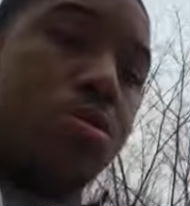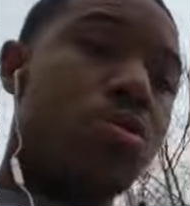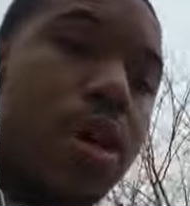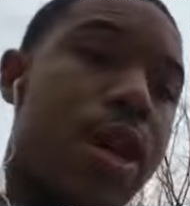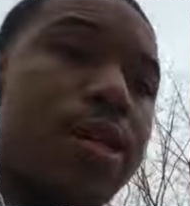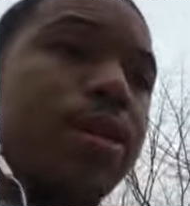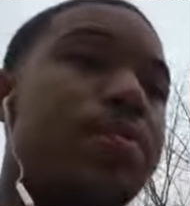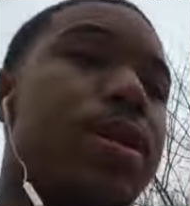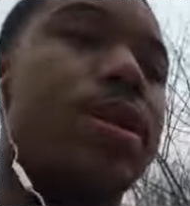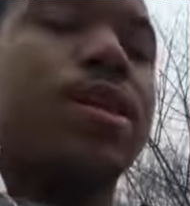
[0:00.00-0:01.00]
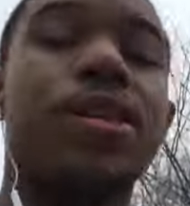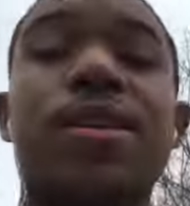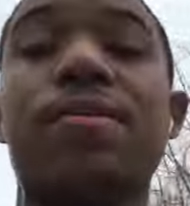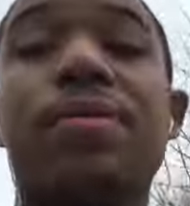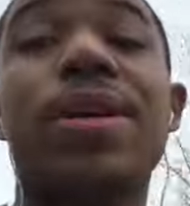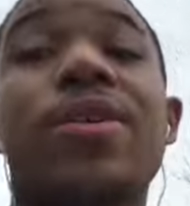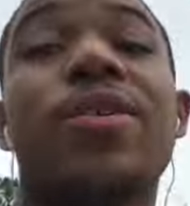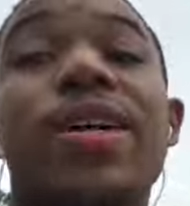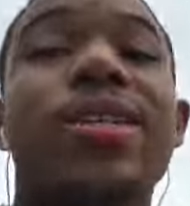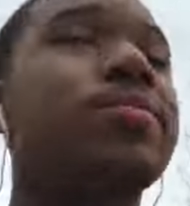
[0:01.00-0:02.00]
you guys have been nothing but great